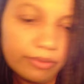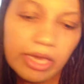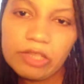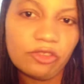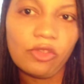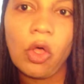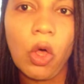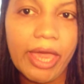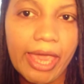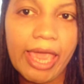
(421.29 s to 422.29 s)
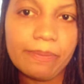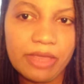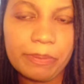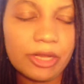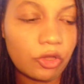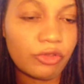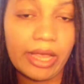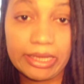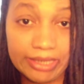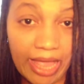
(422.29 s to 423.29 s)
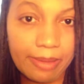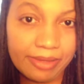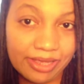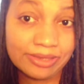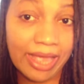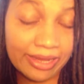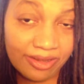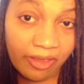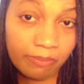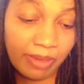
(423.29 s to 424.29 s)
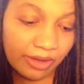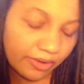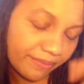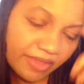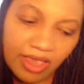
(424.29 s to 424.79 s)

It's just all amped up and it looks a lot, a lot better.